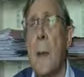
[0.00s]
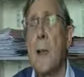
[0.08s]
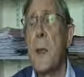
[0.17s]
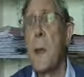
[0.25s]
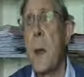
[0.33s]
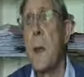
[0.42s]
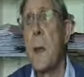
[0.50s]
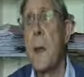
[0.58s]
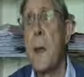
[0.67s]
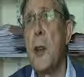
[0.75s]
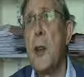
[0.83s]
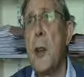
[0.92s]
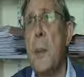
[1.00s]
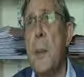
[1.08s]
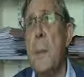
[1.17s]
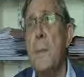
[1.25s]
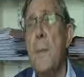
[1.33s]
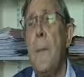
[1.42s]
is the
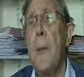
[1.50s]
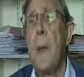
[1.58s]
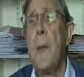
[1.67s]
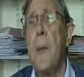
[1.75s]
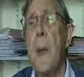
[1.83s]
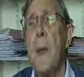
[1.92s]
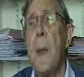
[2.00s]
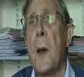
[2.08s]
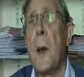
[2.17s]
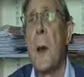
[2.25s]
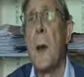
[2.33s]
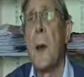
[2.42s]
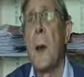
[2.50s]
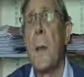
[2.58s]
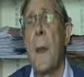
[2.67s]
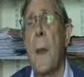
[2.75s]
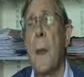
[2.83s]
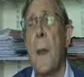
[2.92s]
recognition that
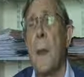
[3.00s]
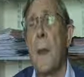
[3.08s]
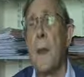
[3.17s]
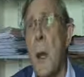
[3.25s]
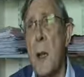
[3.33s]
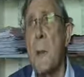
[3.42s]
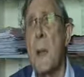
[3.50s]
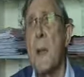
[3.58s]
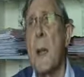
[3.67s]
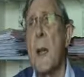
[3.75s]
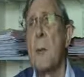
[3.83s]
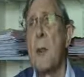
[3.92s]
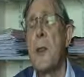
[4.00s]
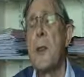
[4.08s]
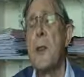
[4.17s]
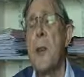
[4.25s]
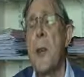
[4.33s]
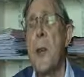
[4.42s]
task-based language
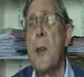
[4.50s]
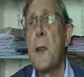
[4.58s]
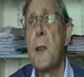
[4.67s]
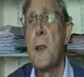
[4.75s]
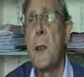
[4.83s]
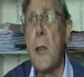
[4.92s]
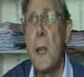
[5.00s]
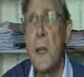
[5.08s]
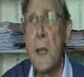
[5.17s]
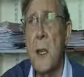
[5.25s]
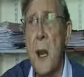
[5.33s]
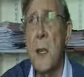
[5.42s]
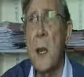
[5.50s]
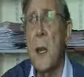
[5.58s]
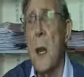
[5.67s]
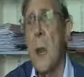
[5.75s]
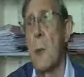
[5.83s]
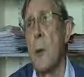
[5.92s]
teaching caters to
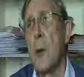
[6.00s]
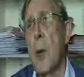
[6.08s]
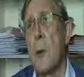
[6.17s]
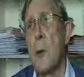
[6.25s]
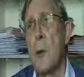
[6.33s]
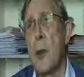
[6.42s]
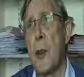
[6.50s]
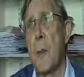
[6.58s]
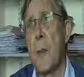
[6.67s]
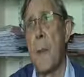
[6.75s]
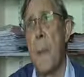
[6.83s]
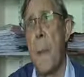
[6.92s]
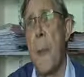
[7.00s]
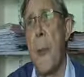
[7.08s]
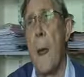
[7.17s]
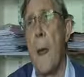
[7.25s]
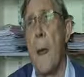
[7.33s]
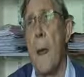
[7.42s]
incidental language acquisition.
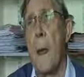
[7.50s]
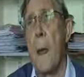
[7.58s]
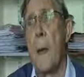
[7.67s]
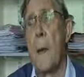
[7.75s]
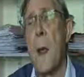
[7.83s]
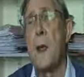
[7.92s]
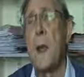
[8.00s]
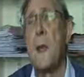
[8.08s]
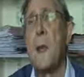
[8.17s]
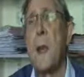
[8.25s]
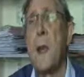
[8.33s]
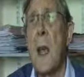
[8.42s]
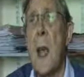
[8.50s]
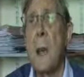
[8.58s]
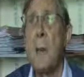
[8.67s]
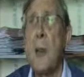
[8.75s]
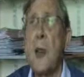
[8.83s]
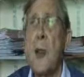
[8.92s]
That is to say, the
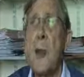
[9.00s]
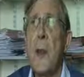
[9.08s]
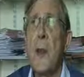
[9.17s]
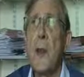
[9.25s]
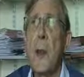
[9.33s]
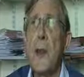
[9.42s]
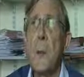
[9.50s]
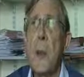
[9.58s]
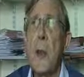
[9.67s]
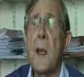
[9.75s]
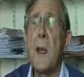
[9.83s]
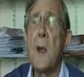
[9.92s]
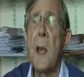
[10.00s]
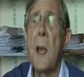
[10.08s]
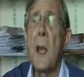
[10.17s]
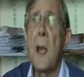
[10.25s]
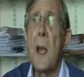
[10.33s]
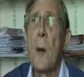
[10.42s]
acquisition that takes place
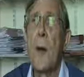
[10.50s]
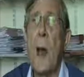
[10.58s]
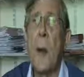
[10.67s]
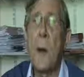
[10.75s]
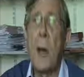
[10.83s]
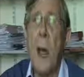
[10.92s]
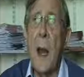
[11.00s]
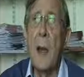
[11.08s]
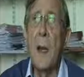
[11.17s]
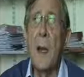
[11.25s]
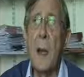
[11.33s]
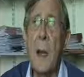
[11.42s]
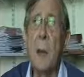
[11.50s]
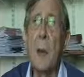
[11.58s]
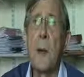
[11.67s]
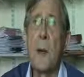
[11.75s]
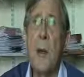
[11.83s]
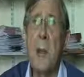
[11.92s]
without any
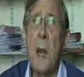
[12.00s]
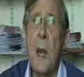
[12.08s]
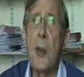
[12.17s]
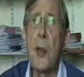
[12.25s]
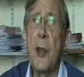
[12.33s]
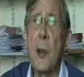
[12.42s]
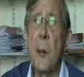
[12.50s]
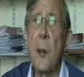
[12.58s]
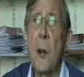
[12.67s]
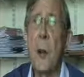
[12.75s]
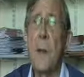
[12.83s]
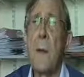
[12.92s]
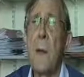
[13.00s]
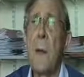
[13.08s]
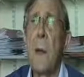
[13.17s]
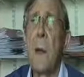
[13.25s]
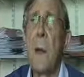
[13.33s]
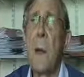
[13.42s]
deliberate intention on the part of the
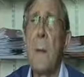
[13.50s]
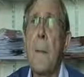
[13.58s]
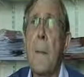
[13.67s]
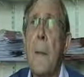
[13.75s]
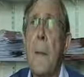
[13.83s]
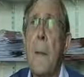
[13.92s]
learner.